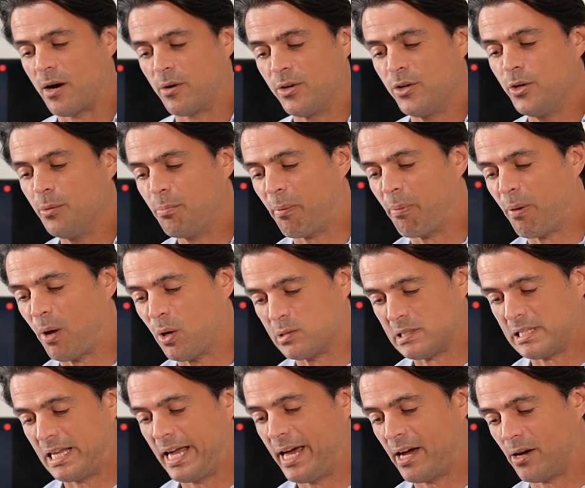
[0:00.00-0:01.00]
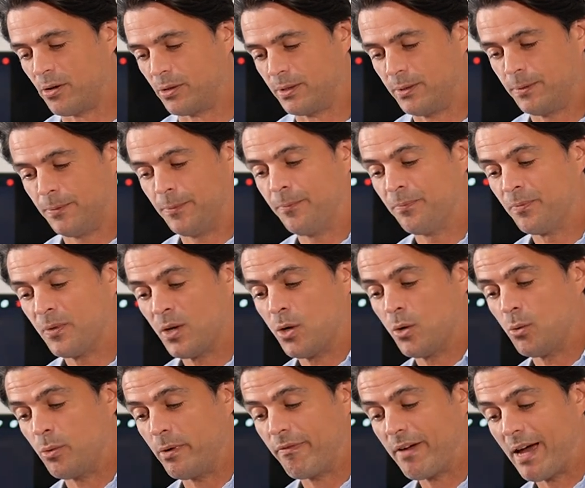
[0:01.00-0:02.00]
our new proposed layout.
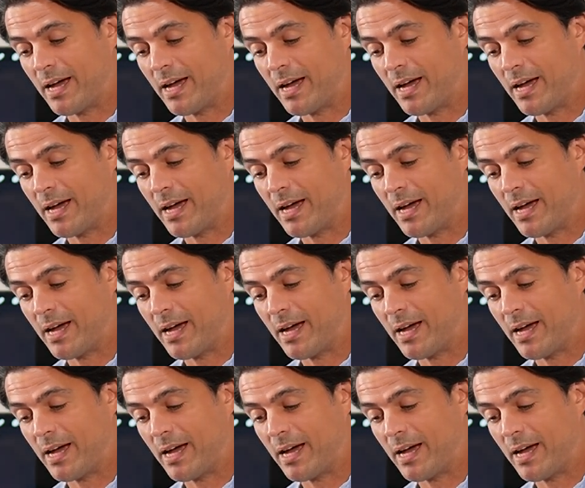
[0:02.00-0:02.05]
We've